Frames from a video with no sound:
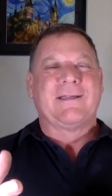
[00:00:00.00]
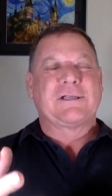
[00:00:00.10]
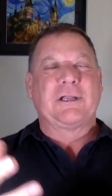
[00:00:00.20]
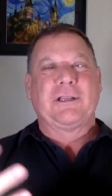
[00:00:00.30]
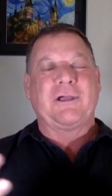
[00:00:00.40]

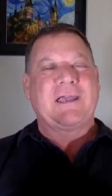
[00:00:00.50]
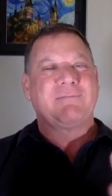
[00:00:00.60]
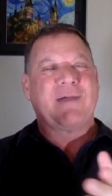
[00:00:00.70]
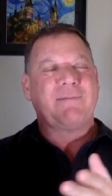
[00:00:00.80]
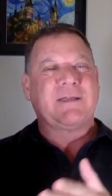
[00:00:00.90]
to look
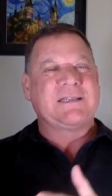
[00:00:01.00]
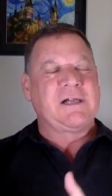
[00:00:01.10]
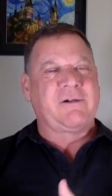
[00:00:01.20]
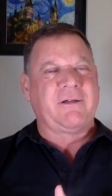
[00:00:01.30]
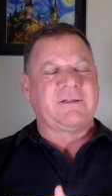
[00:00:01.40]
at my
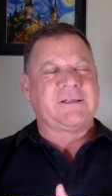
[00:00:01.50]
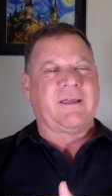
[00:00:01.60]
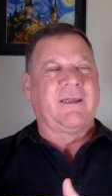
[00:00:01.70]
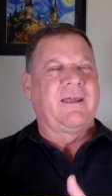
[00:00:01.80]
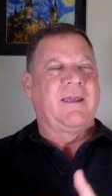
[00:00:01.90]
materials.
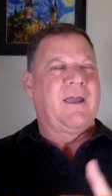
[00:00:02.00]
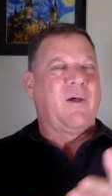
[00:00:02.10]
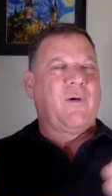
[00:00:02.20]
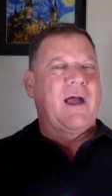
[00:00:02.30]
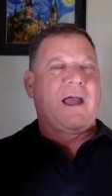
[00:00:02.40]

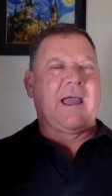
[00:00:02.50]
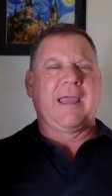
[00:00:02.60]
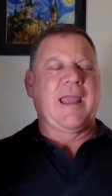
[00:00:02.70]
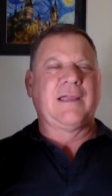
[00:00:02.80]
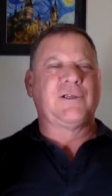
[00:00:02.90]

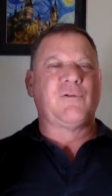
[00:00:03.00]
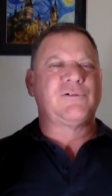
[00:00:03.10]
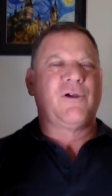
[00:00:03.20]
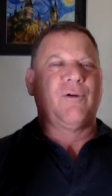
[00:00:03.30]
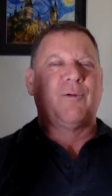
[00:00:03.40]
I, I
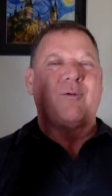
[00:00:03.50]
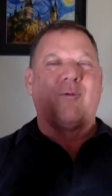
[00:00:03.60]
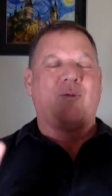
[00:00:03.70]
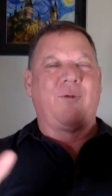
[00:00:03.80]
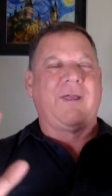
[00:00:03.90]
don't know
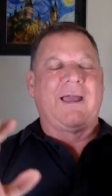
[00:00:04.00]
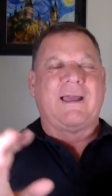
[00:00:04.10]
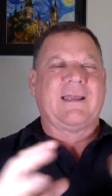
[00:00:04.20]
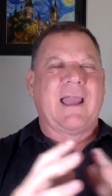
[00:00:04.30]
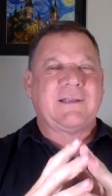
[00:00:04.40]

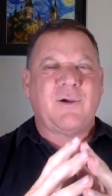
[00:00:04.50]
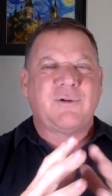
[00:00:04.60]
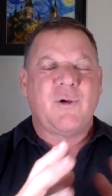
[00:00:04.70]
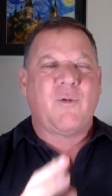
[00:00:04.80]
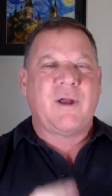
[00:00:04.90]
I
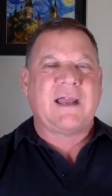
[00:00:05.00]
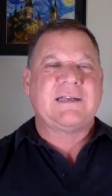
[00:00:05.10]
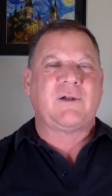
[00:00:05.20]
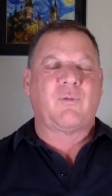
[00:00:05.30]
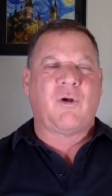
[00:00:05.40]
don't know what I
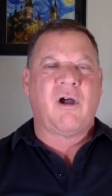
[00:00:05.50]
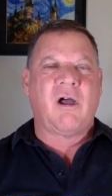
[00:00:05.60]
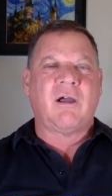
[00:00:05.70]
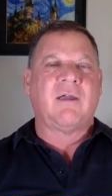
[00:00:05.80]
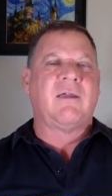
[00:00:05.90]
did
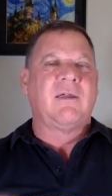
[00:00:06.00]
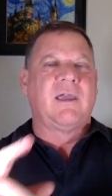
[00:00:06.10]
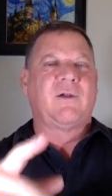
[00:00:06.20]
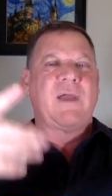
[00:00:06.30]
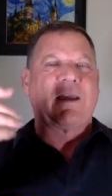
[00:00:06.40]
wrong
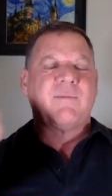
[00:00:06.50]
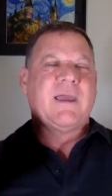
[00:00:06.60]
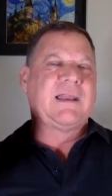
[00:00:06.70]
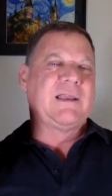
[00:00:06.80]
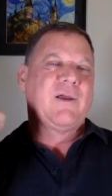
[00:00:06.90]
in
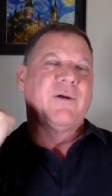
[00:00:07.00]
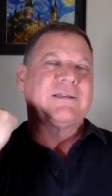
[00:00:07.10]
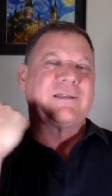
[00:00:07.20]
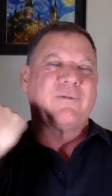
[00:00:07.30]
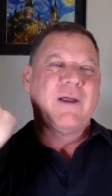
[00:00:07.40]
recommending going
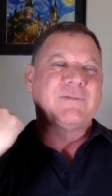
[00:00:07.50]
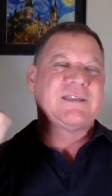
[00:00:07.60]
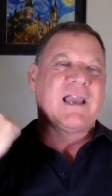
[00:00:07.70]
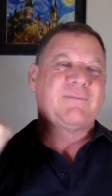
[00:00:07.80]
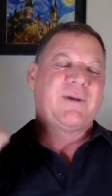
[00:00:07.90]
to the
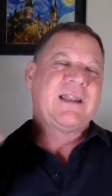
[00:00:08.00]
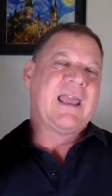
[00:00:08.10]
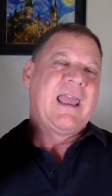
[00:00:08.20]
website. But